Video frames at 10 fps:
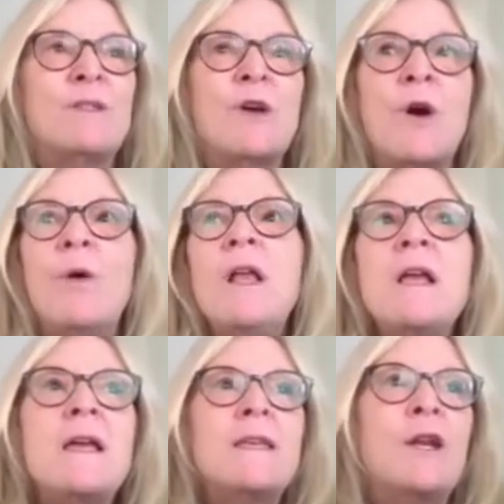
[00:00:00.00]
So,
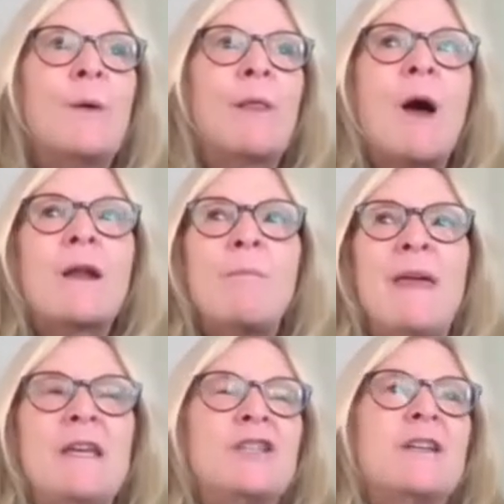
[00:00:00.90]
you know, a lot of
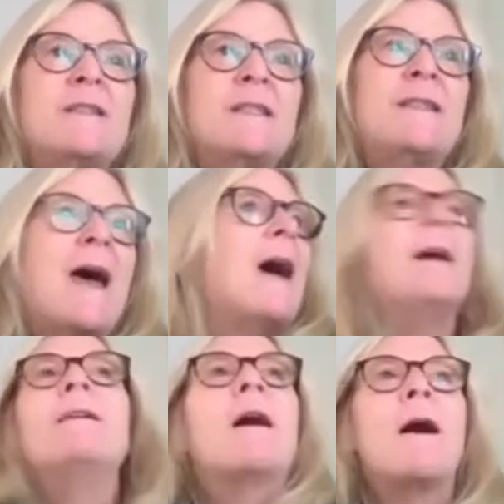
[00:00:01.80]
patients that
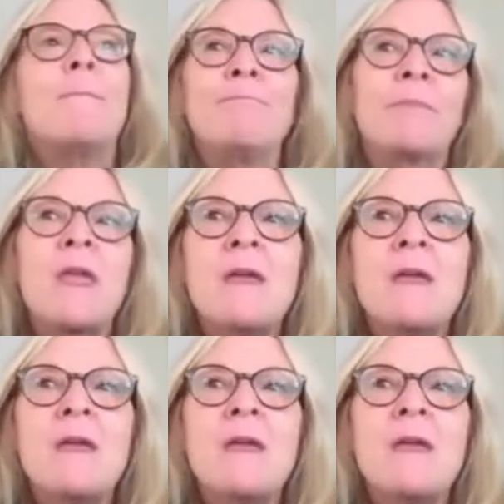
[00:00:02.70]
um,